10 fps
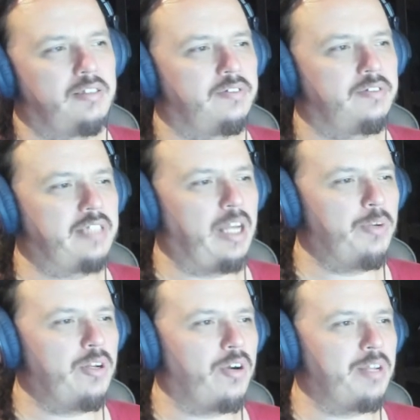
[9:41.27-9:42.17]
Yeah, we'd
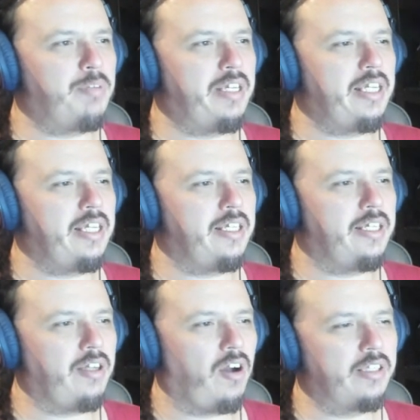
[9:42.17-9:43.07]
already be
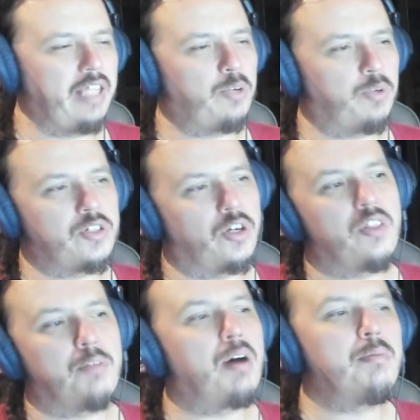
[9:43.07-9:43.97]
on Return of the
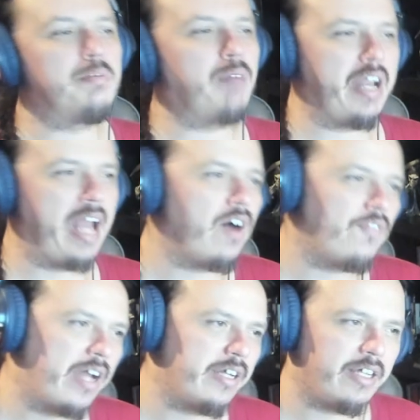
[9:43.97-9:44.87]
Mummy by now if I'd
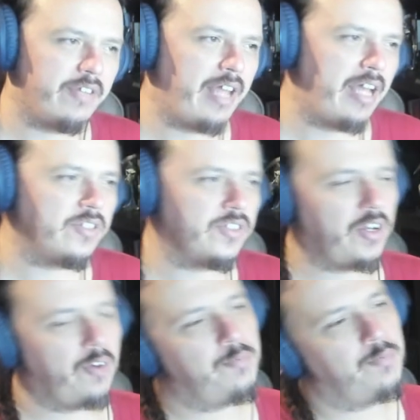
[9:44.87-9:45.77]
have done that. So,
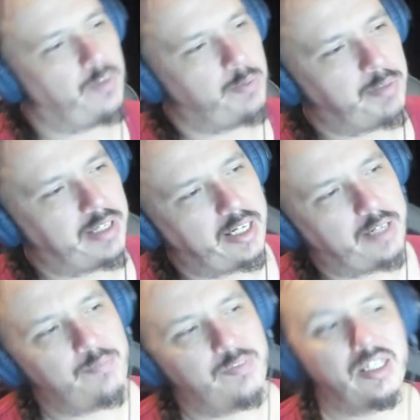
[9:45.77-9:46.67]
from the beginning.
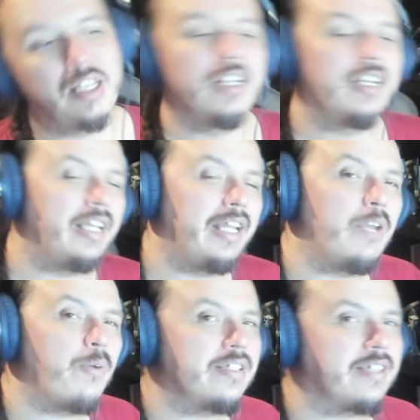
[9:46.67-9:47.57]

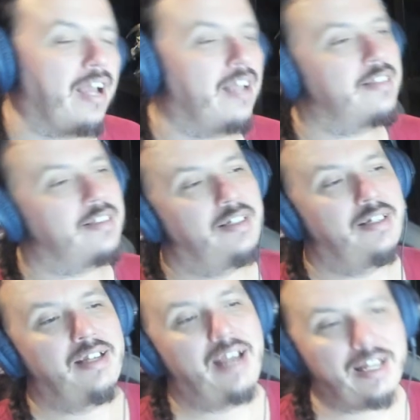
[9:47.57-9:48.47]
Anyways, guys,
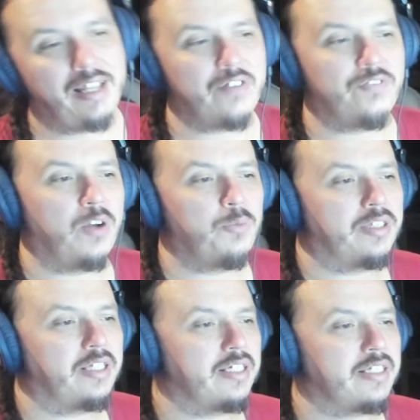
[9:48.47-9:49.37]
had a lot of fun with
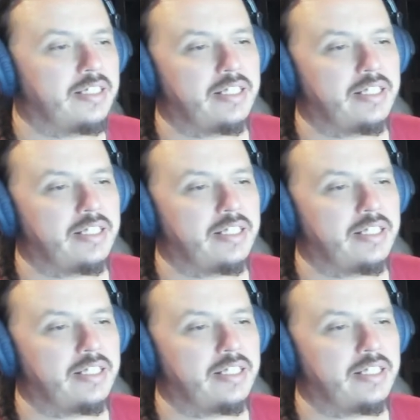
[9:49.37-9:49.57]
this.